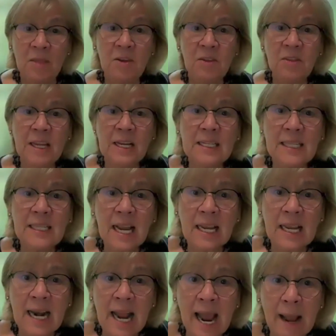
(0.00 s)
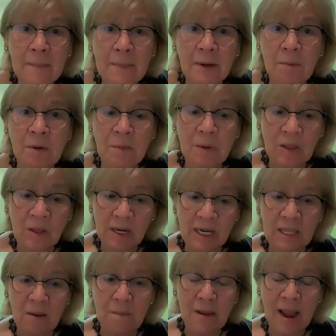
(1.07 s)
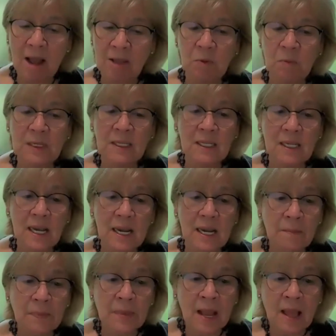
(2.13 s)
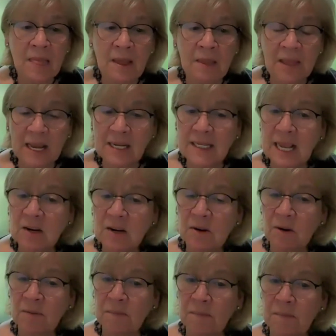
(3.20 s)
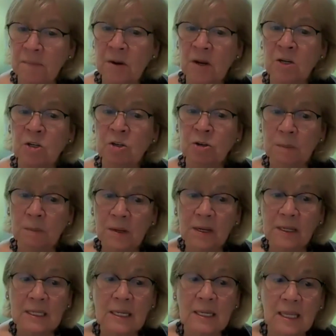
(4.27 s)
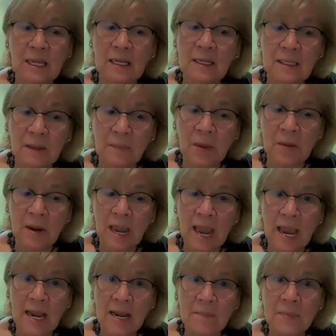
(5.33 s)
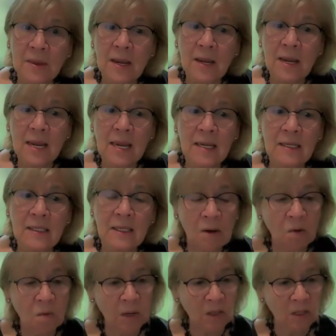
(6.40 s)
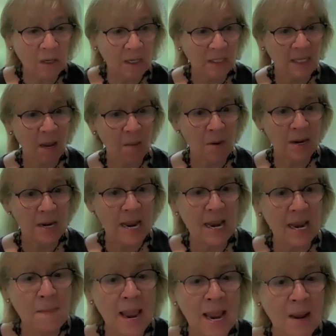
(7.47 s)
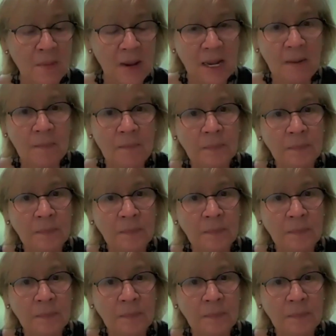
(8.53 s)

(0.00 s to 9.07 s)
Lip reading: Other things that can happen when we look in their mouth, we see the things that could have contributed to this, okay, is we look at someone and maybe